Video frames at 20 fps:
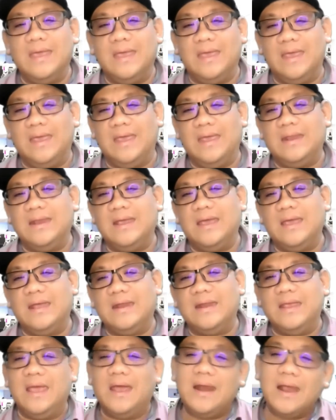And
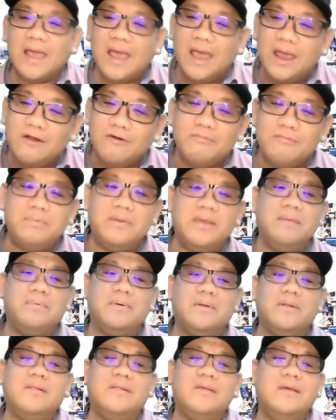the other kind of
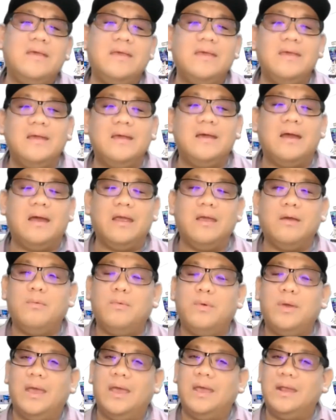people, right,
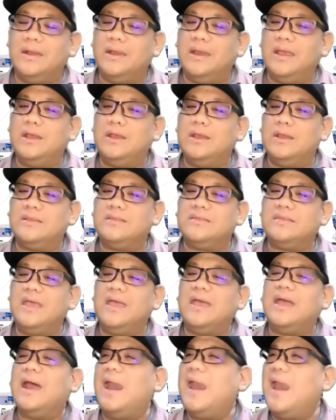where they
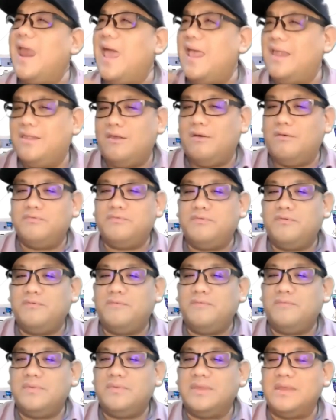think less of
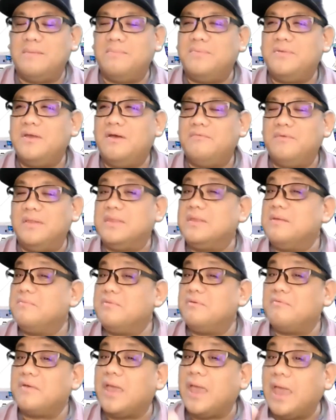themselves in
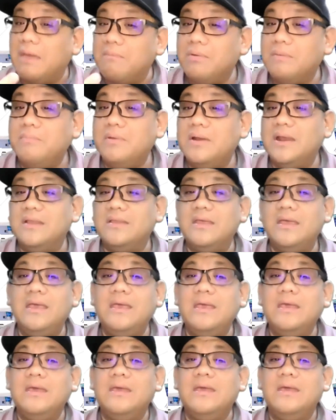terms of capability,
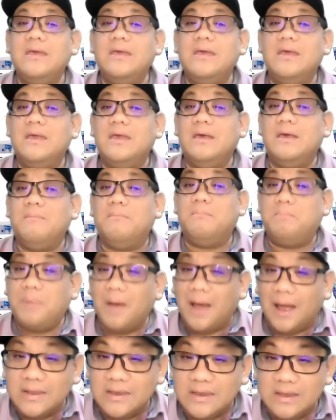
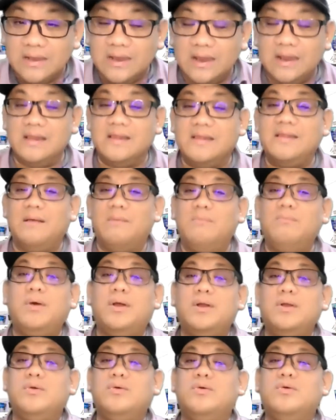but this is
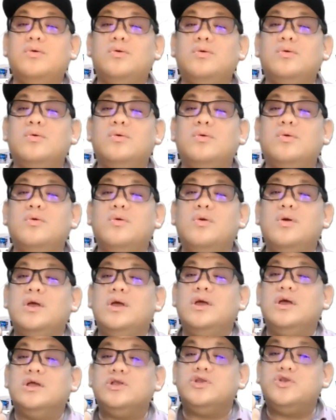someone who,
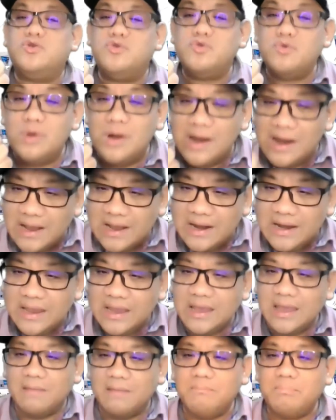through
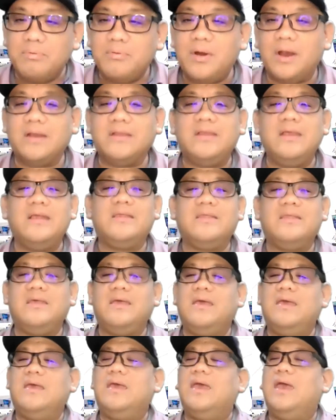learning and practice
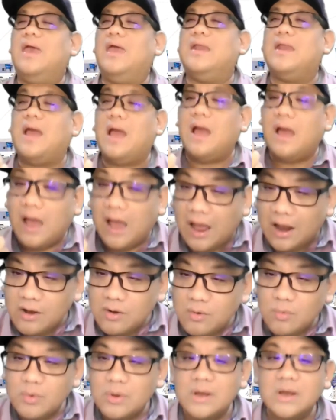and
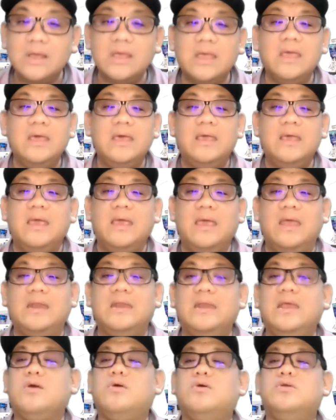hard work, and
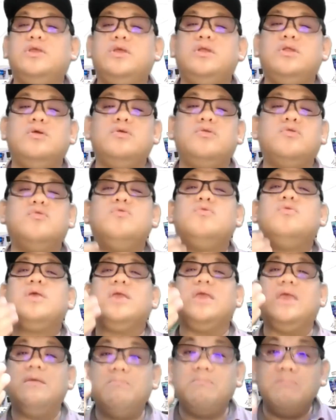they continue to
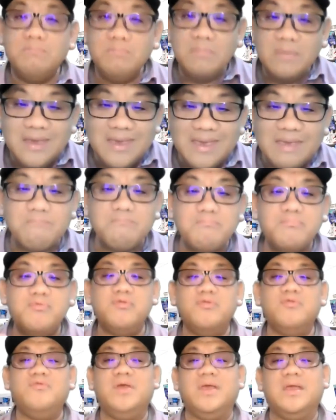keep
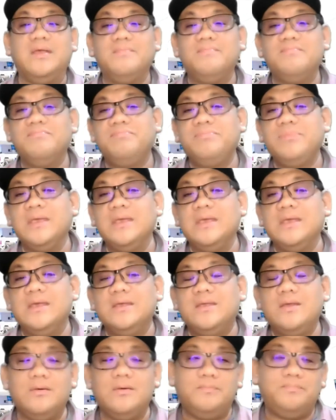improving.
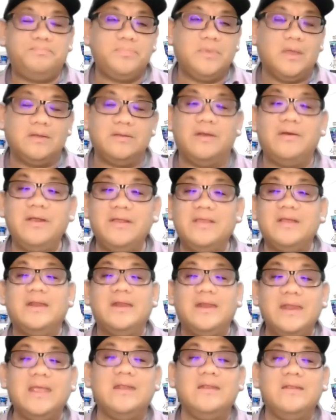So there is a
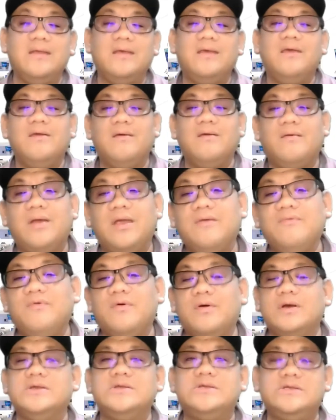need, all right,
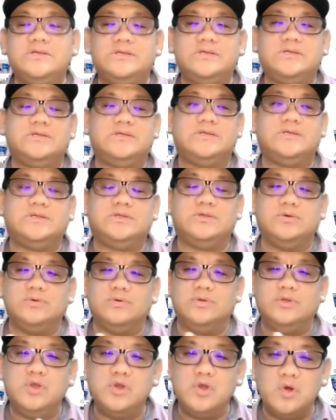for us
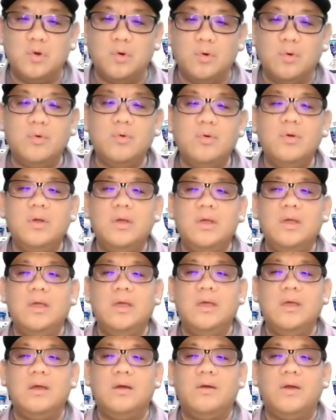to know,
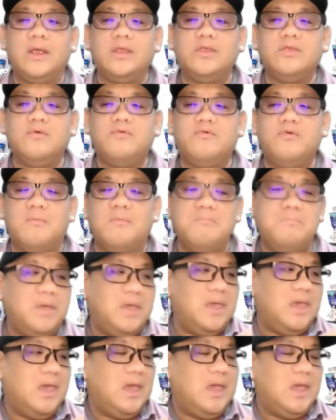right, from
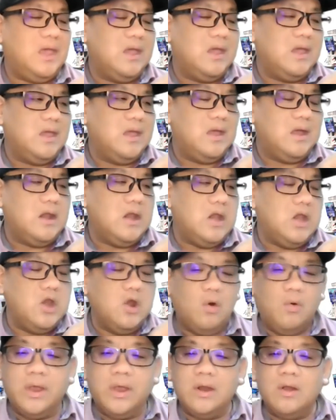being
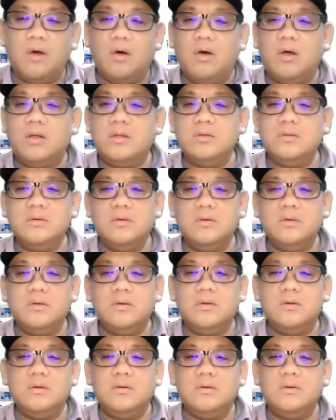know-it-all,
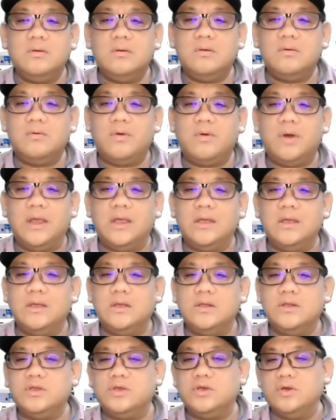right,
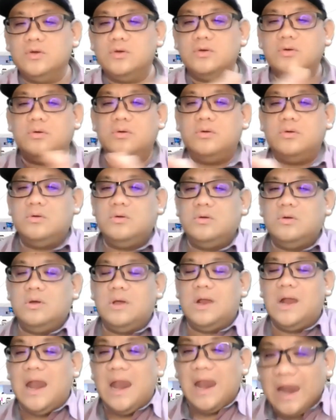to
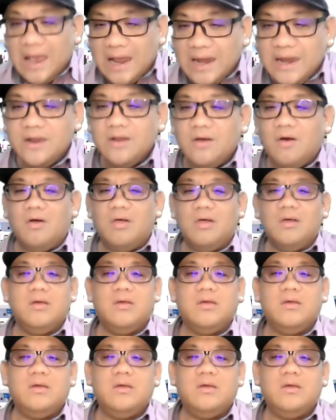learn it all.